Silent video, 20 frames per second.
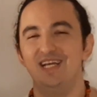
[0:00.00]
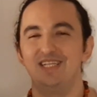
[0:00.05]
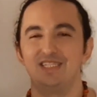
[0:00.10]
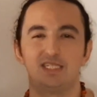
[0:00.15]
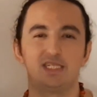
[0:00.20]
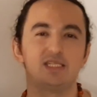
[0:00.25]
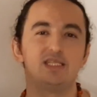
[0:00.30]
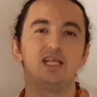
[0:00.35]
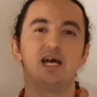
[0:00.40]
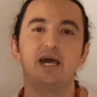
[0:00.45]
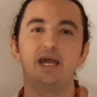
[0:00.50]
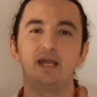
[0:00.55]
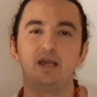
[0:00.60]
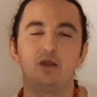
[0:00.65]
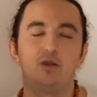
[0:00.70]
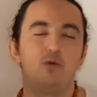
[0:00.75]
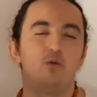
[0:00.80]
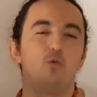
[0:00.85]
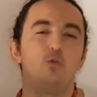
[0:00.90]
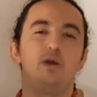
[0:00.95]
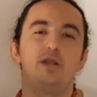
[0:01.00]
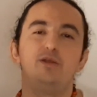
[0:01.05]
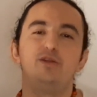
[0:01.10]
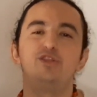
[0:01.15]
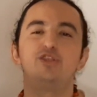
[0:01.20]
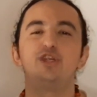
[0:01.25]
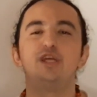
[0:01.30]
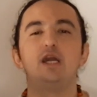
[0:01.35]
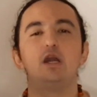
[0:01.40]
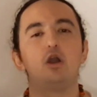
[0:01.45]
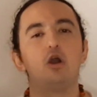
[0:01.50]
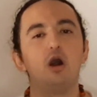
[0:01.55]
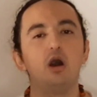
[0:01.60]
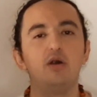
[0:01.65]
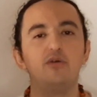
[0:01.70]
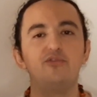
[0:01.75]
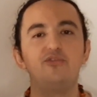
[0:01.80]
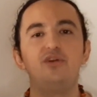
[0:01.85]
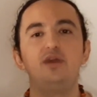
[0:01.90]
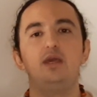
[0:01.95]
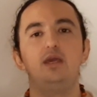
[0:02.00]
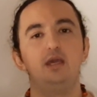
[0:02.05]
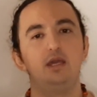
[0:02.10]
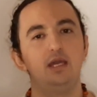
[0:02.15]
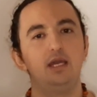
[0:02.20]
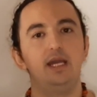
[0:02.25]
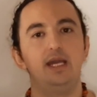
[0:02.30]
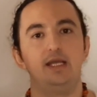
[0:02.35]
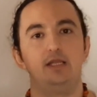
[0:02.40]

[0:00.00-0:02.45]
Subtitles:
Just like when you drink coffee,